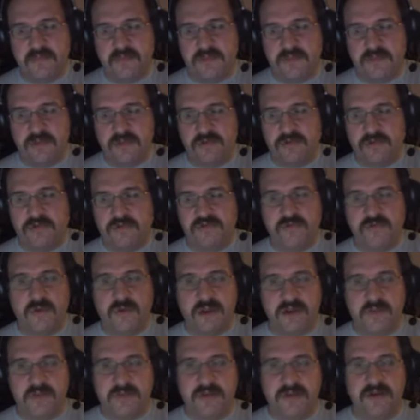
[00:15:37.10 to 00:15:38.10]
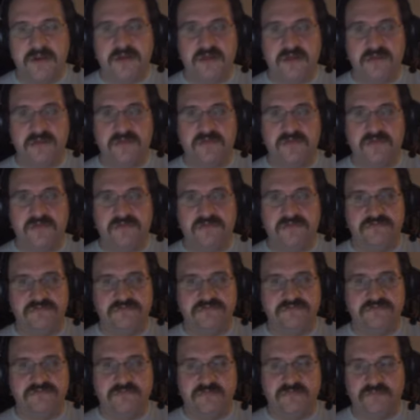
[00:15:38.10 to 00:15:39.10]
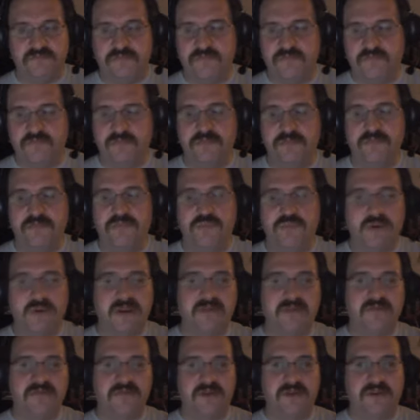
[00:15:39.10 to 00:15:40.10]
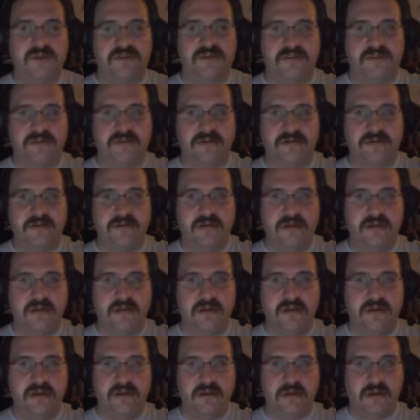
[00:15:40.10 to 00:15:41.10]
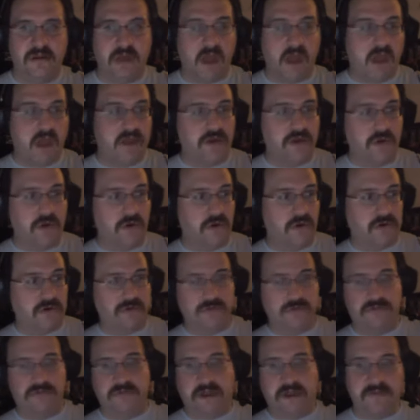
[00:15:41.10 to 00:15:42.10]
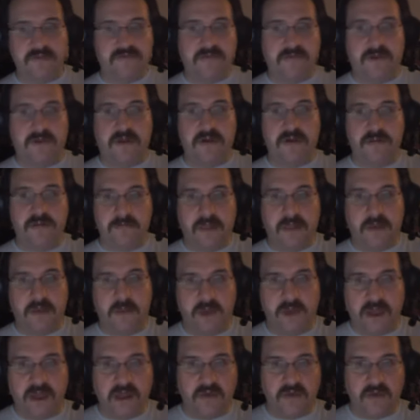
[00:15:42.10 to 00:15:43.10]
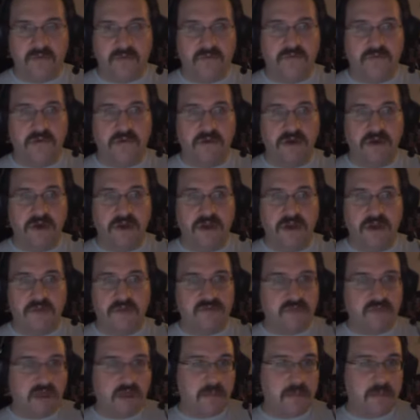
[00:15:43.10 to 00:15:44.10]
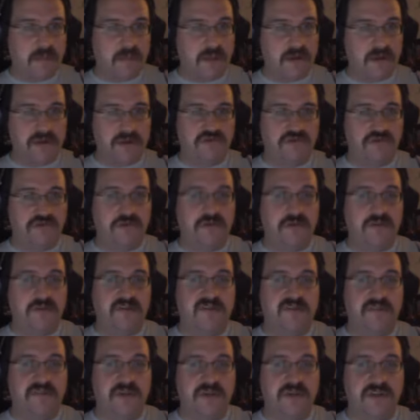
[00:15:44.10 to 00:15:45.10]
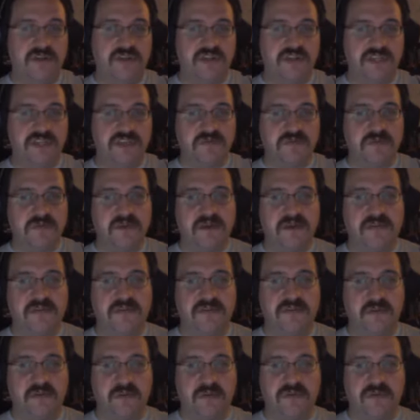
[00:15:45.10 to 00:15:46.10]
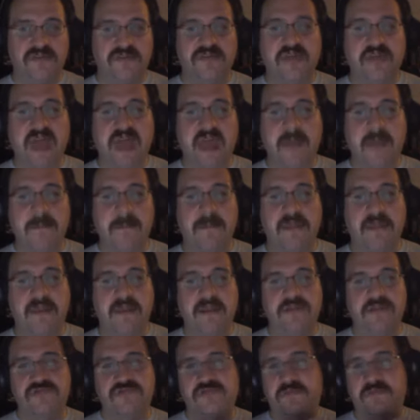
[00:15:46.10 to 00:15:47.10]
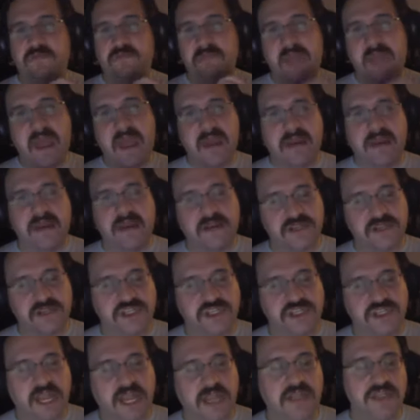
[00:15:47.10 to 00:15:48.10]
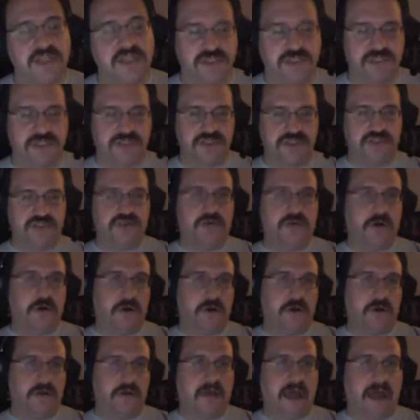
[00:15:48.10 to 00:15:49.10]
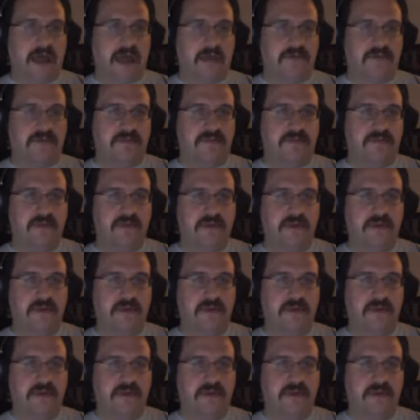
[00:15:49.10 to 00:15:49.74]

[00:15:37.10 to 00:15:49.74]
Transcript: there was quite a bit of break freezing. I know Red Flare, my wife, stopped playing her druid as much just because there was that many dramatic changes to her class.